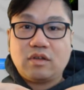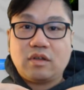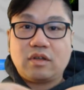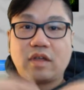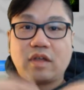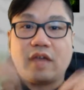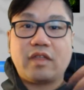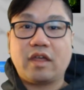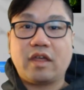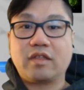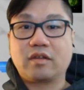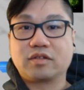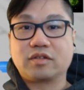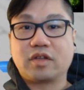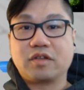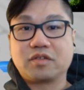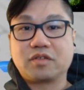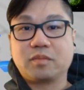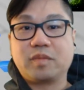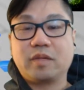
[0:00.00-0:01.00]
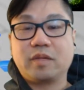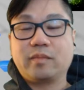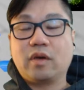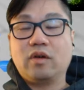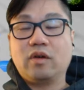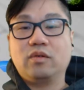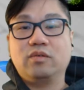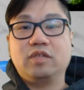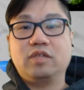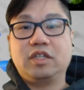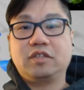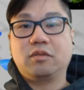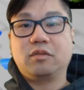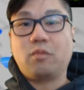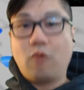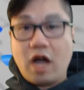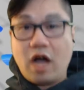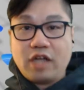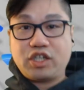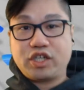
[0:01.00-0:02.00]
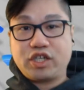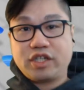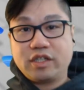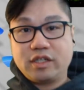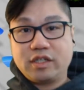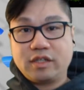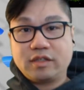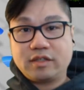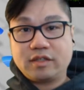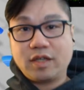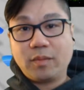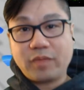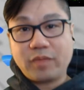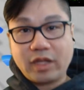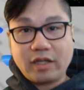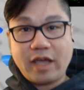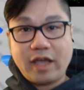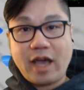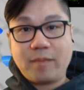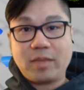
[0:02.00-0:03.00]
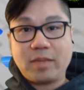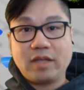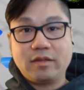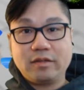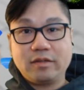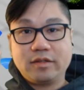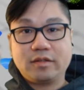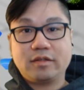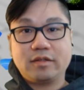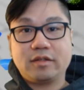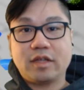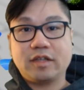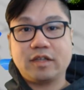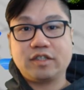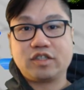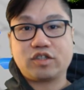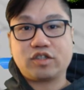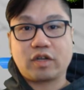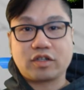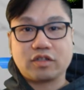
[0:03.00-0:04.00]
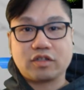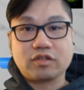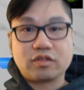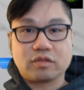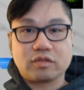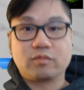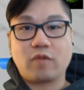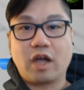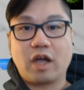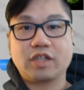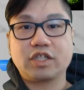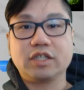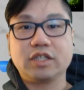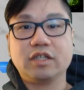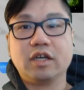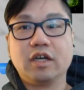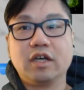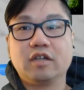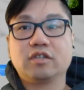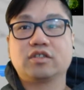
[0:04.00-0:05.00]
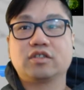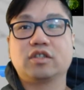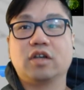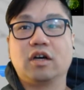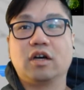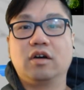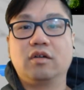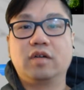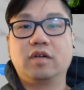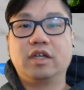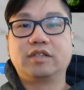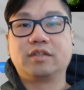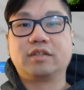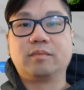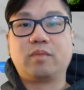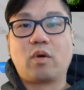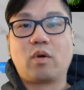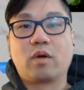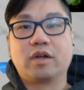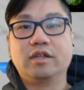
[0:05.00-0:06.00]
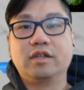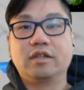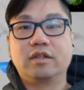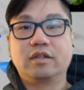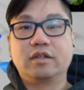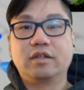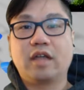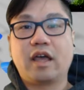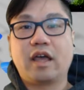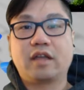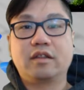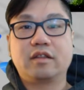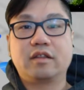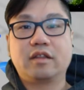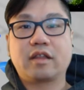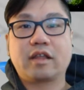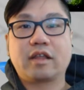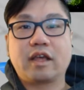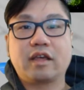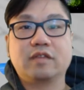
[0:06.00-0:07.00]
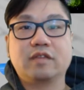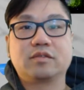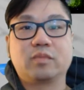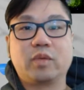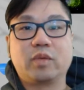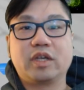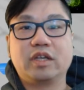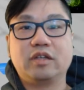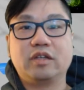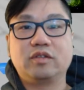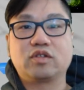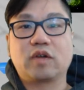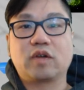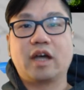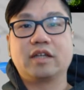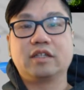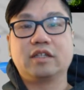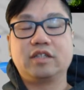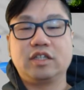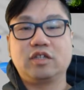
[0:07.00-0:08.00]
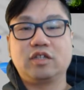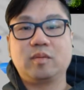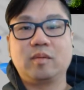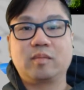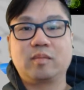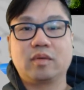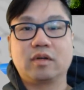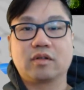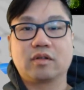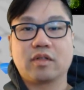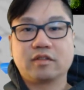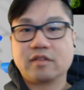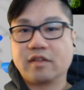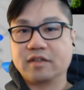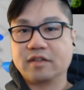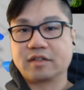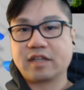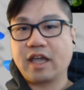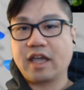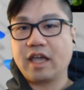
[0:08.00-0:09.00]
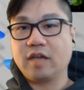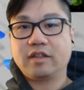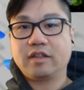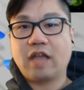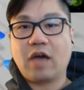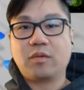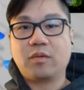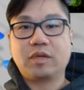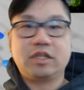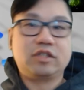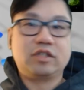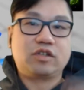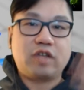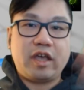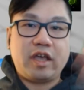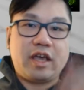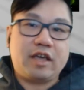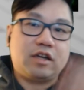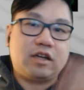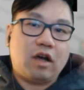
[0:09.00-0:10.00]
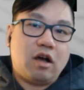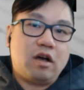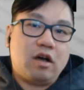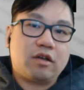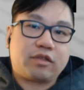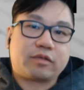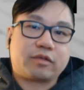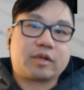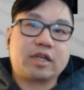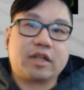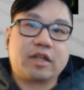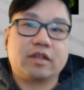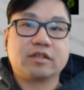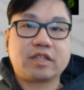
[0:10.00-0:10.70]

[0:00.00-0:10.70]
and then there's also people who need to watch something happen and instructions through watching. So it's important then that as we try to teach people this game that we hit all three of those